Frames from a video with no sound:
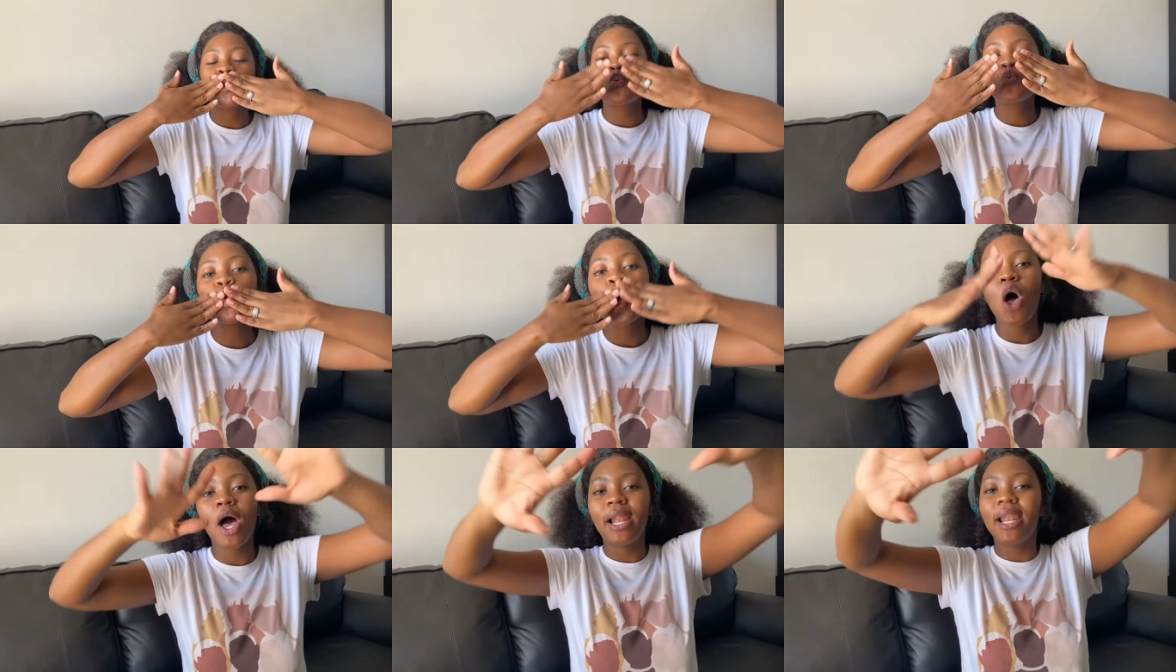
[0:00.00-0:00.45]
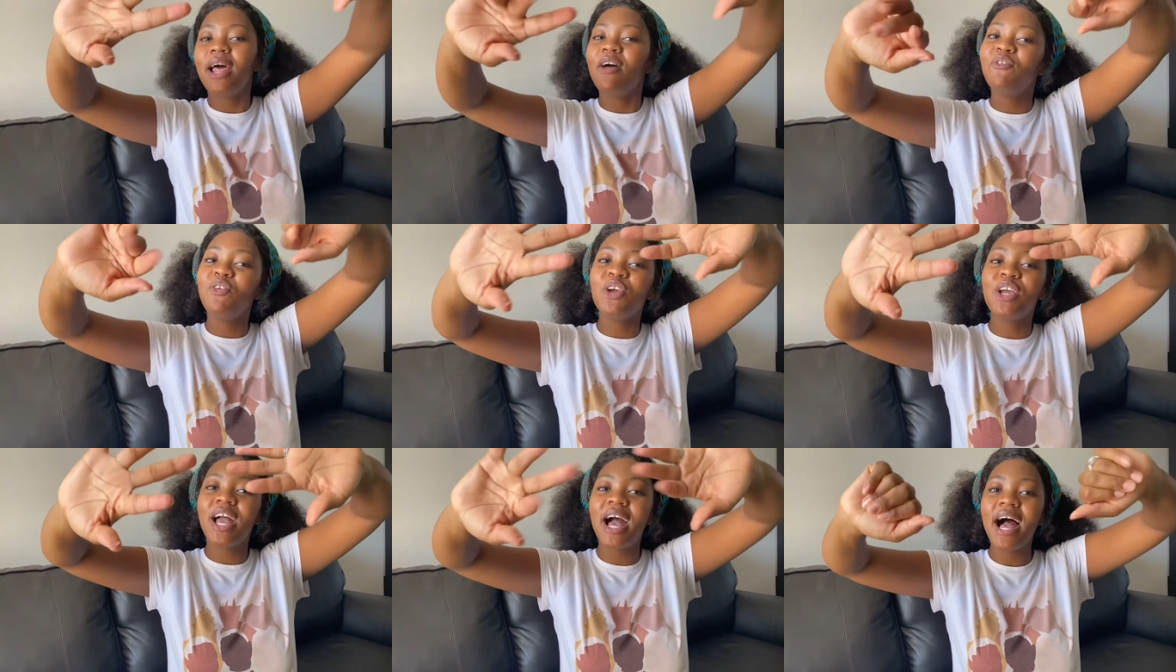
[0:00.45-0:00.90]
I love
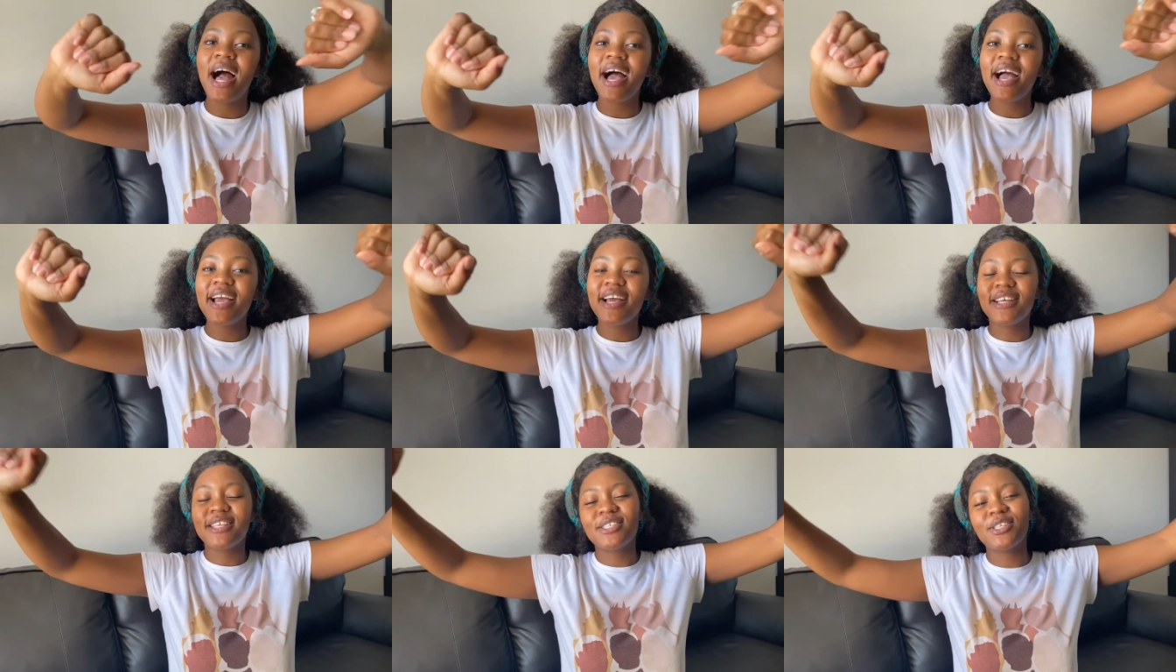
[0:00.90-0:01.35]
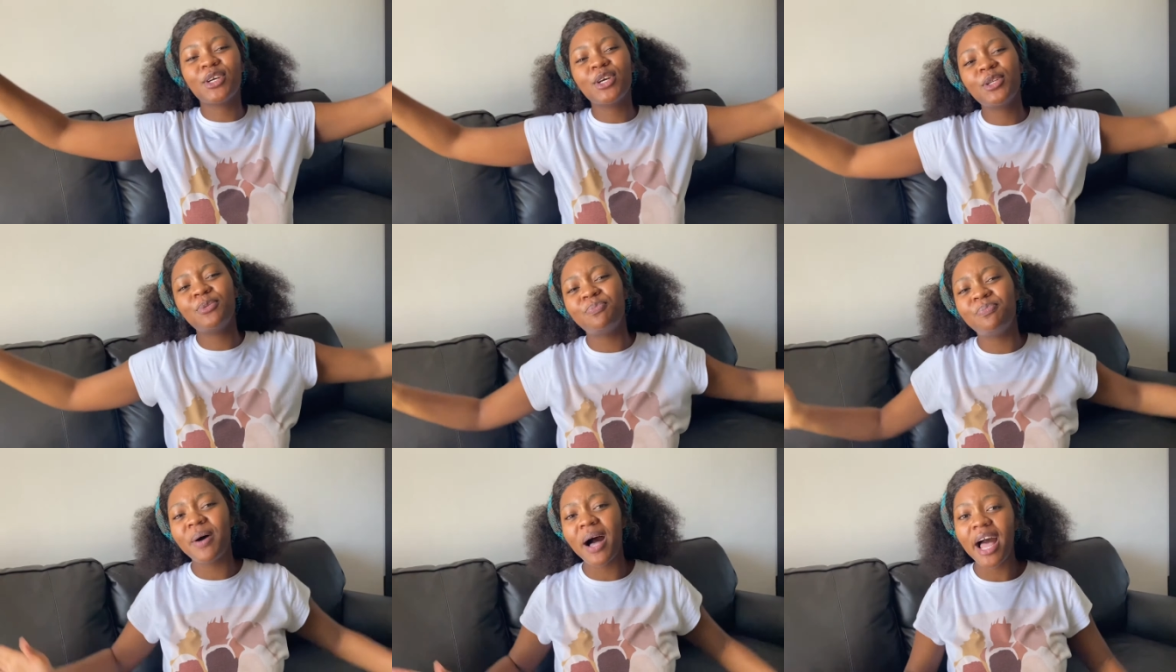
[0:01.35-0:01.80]
you guys.
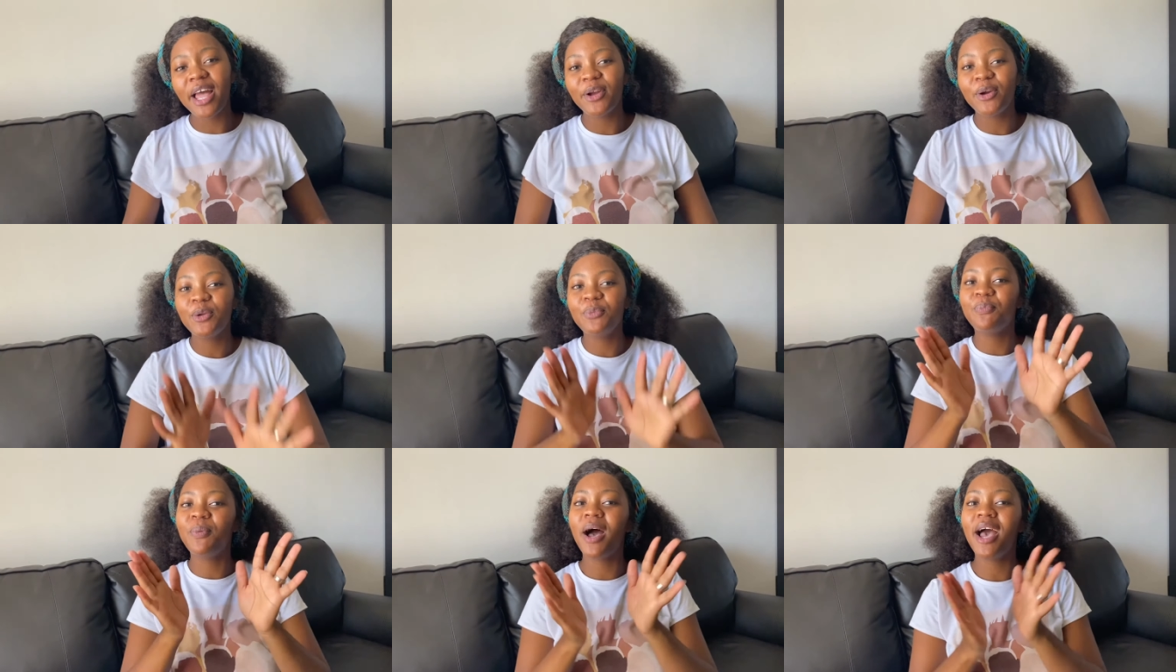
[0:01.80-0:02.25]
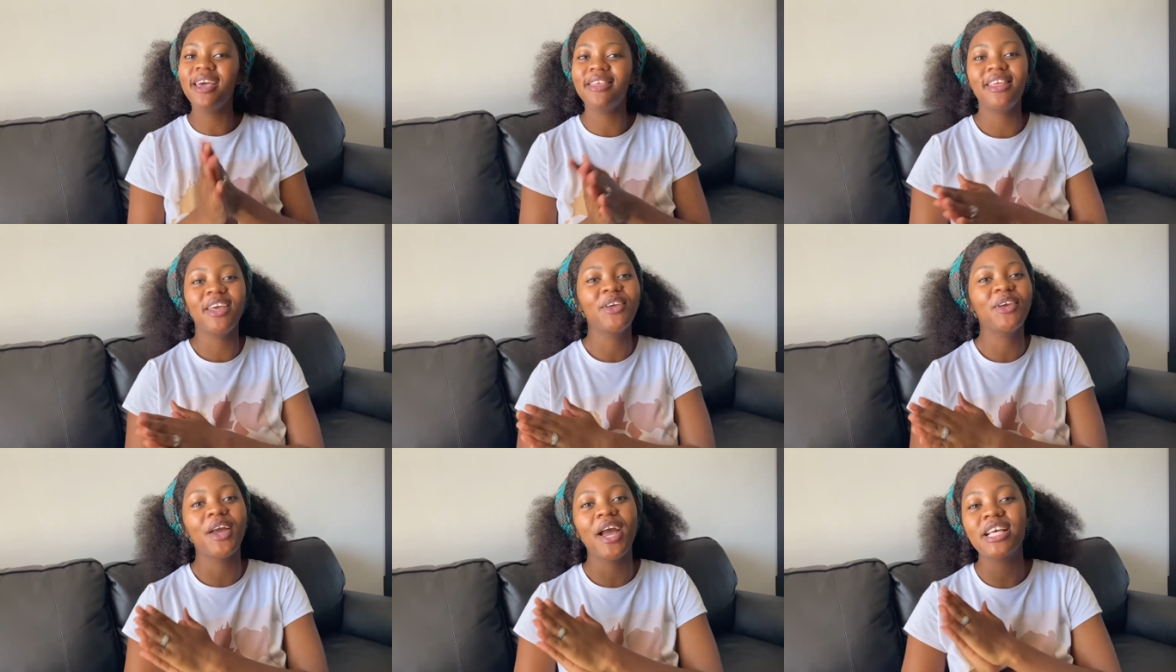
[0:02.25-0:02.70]
Goodbye, goodbye.
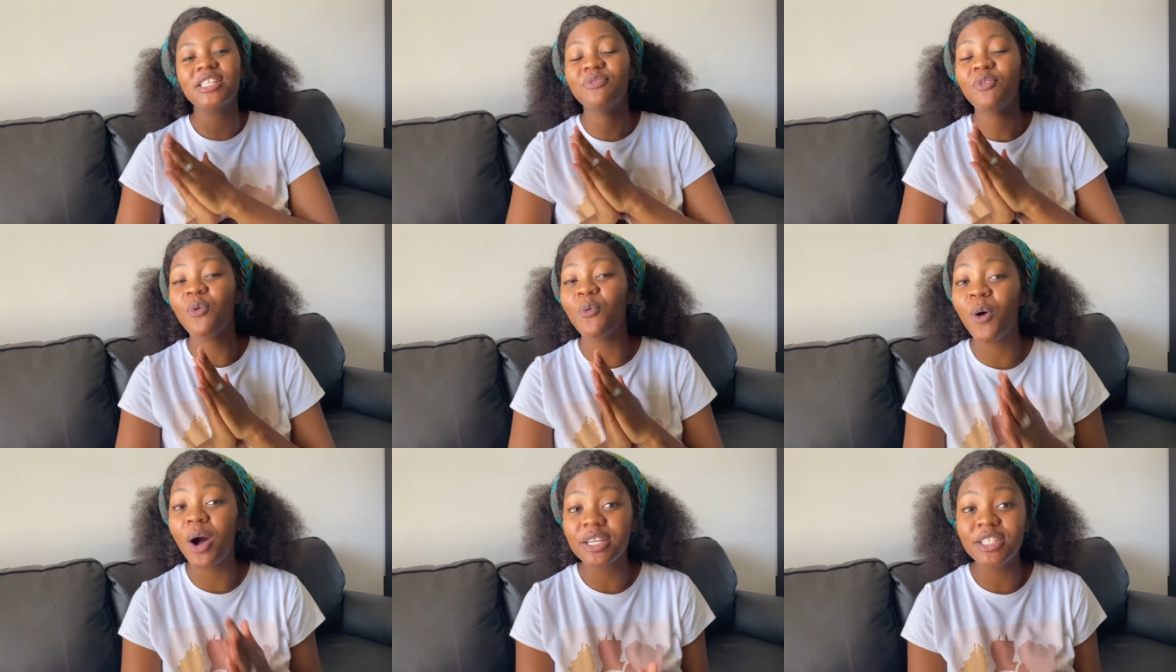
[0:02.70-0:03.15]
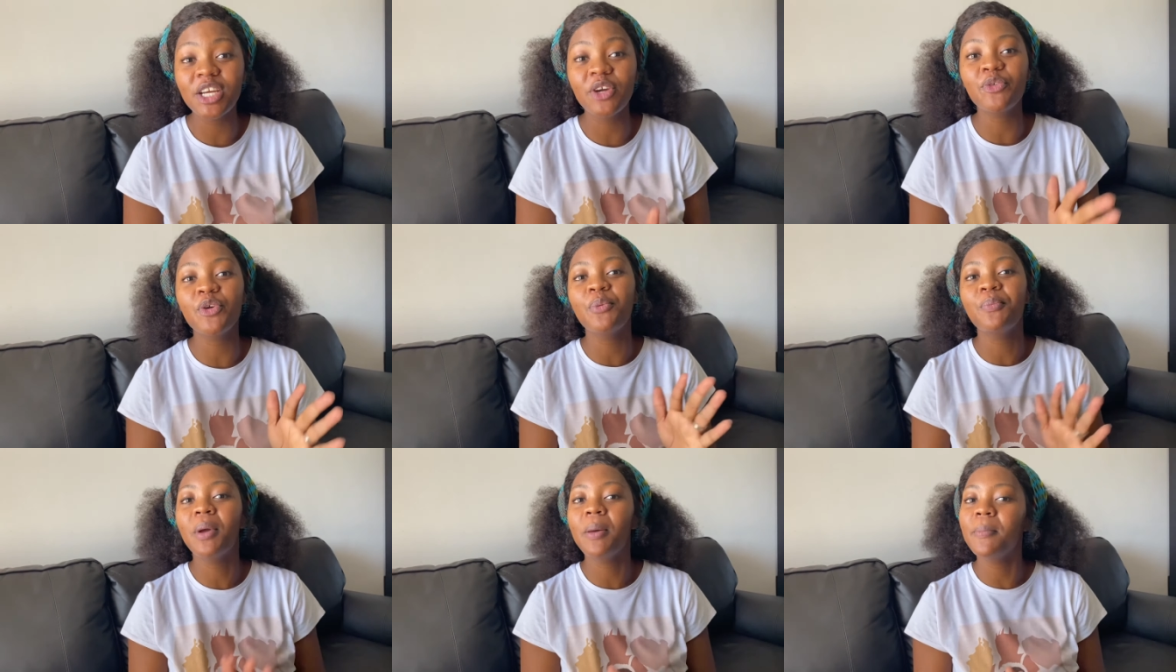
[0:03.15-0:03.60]
Thank you guys for watching.
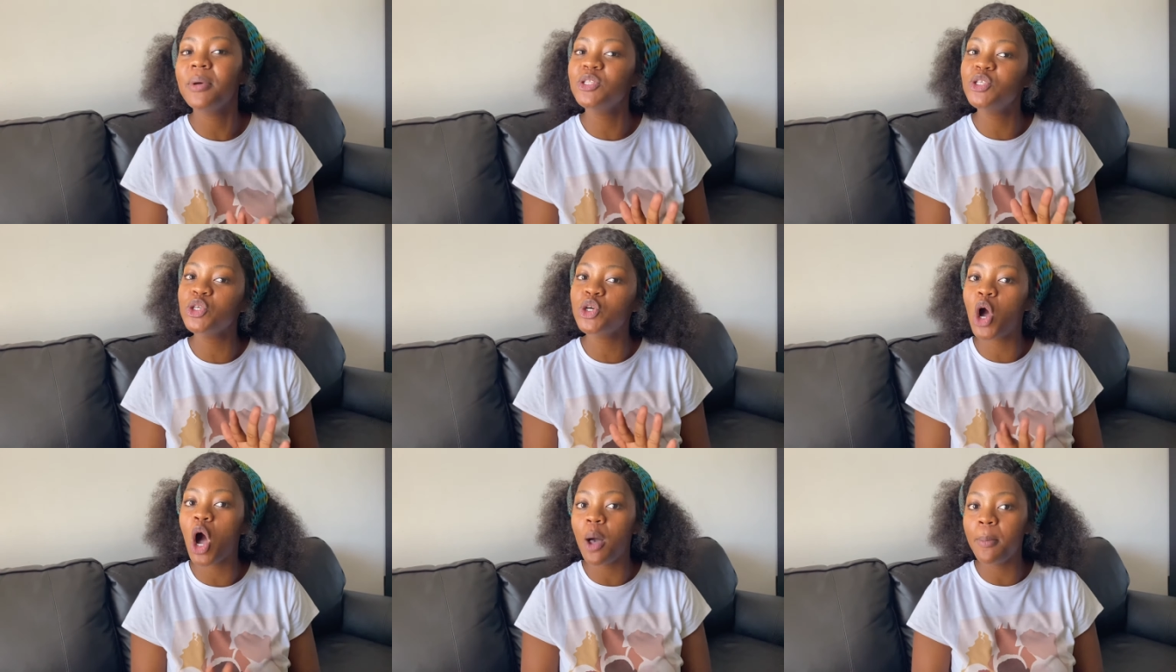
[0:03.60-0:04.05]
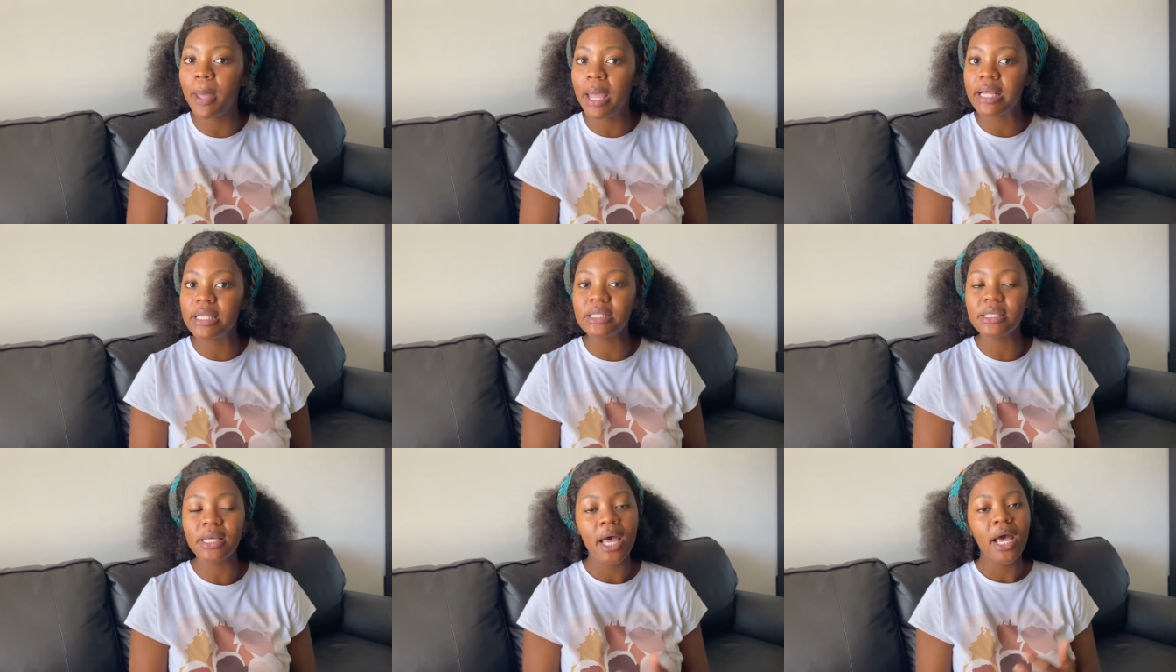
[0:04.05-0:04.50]
Remember to
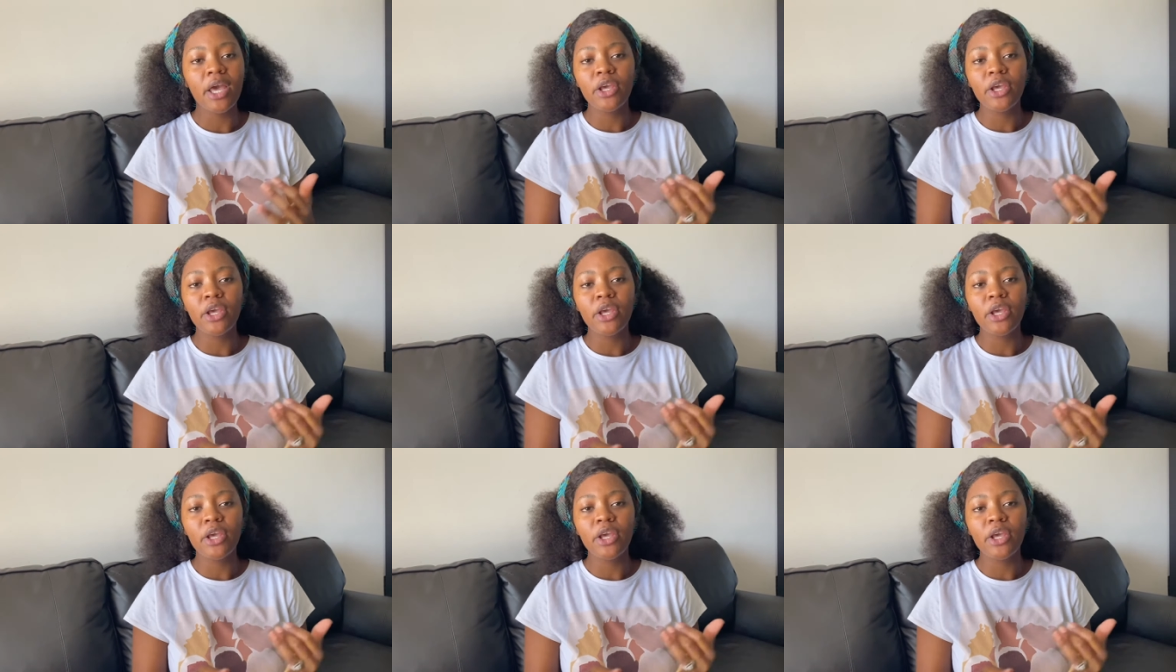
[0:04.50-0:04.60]
comment.